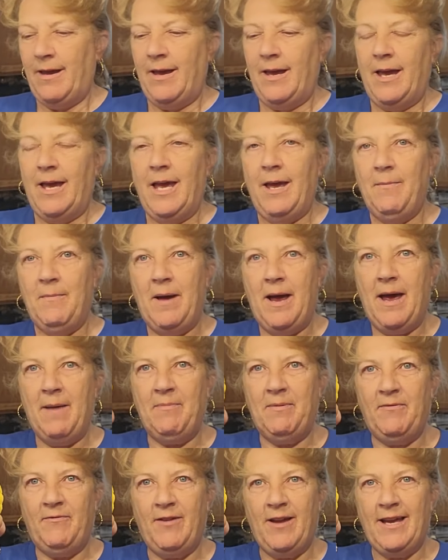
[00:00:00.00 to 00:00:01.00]
And my
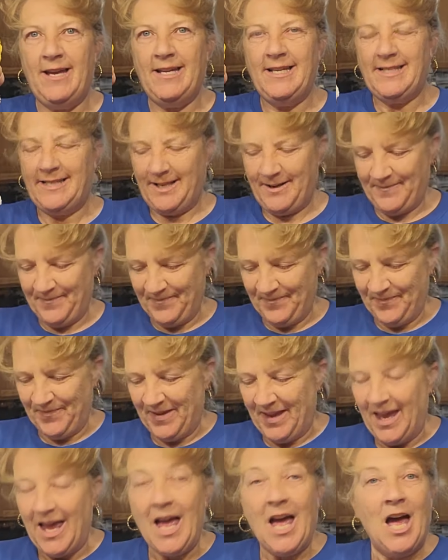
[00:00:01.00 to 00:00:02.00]
happy face.
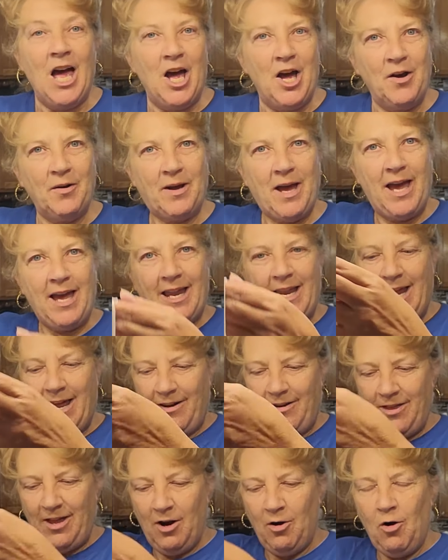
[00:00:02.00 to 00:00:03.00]
Okay, and
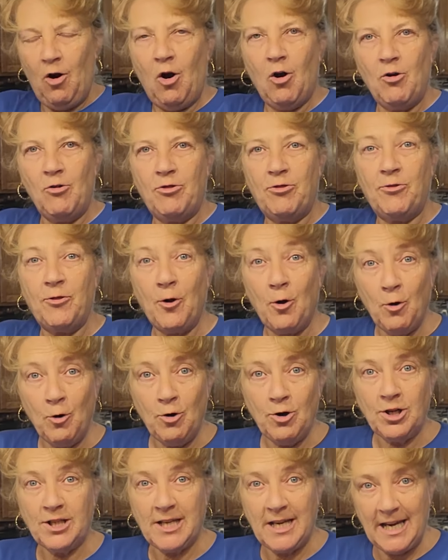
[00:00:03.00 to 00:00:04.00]
there are
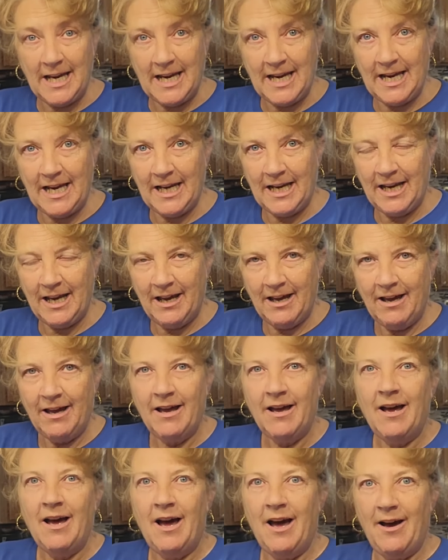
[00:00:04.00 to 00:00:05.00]
13
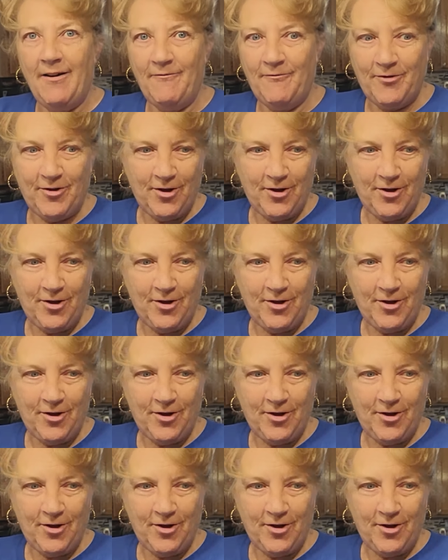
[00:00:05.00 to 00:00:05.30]
of